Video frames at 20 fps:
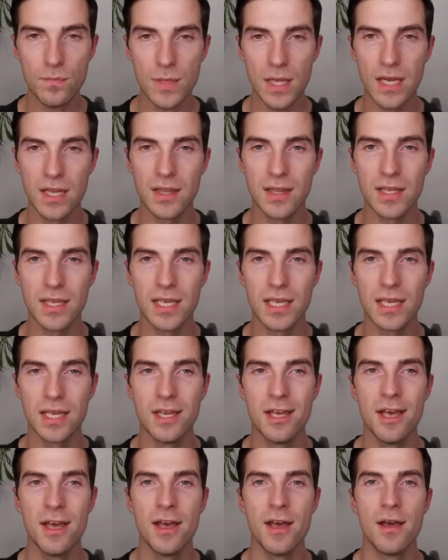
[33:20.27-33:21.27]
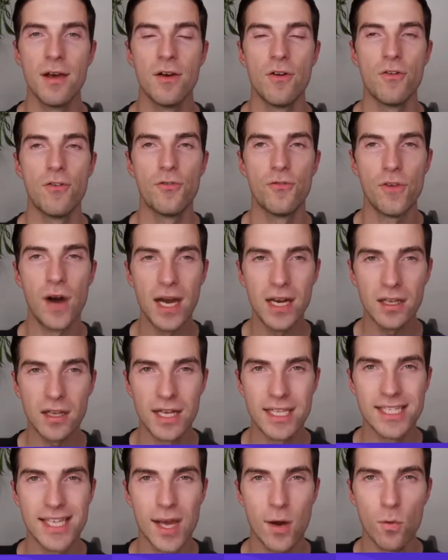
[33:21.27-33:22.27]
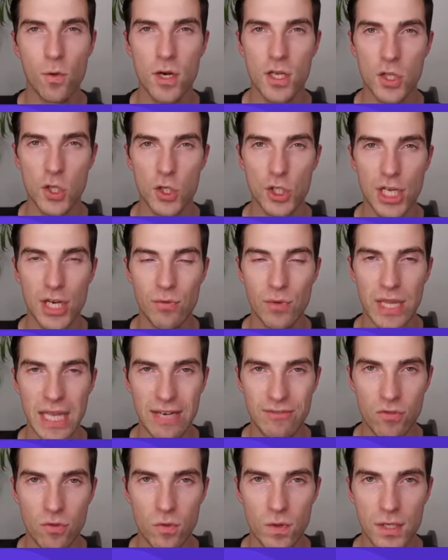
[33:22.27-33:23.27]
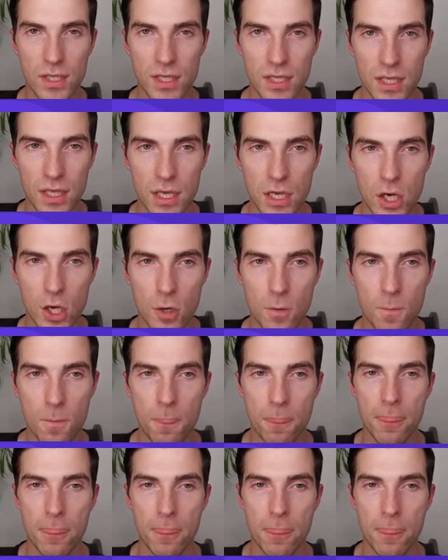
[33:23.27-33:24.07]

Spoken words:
The final idea I wanted to share with everyone here